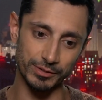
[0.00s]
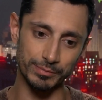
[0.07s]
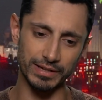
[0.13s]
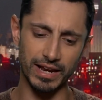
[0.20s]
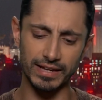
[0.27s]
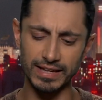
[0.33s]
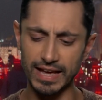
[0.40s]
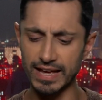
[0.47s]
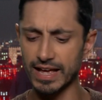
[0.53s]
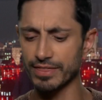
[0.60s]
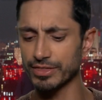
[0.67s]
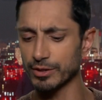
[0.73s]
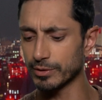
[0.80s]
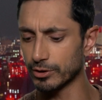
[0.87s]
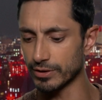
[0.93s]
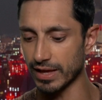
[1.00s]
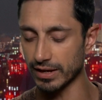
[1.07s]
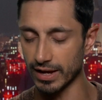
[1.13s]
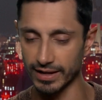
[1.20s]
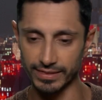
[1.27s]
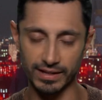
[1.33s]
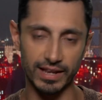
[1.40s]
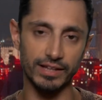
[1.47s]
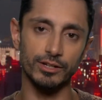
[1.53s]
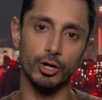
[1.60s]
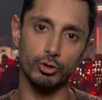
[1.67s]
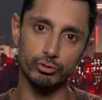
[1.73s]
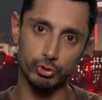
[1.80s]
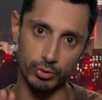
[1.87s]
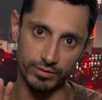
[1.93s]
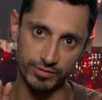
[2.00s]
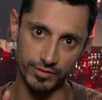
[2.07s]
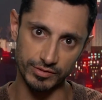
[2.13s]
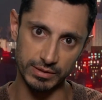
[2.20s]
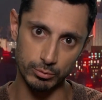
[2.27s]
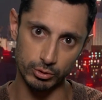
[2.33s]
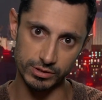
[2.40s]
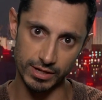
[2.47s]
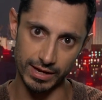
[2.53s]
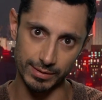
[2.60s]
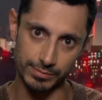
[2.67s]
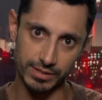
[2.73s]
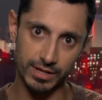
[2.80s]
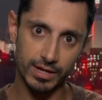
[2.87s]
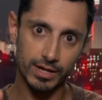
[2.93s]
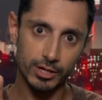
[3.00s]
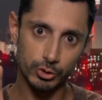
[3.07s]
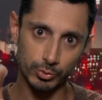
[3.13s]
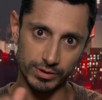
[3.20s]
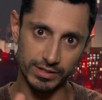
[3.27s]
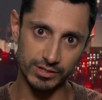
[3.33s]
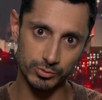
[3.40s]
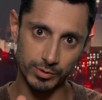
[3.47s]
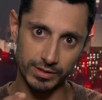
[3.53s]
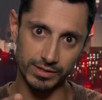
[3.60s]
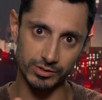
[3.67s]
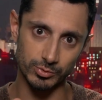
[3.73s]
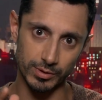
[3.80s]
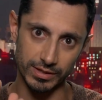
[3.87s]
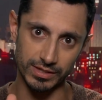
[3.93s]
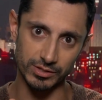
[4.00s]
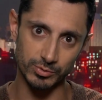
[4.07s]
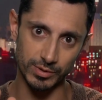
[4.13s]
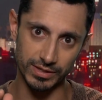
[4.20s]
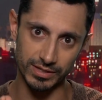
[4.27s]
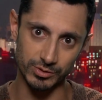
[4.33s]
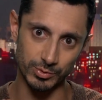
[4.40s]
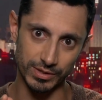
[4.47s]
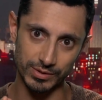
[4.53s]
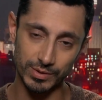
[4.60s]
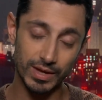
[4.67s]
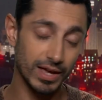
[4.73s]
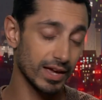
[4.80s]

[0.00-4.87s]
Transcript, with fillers: I'd be like, yeah, yeah, I we got that line. They're like, no, do it 50 more times. Do it this way, this way, this way, this way.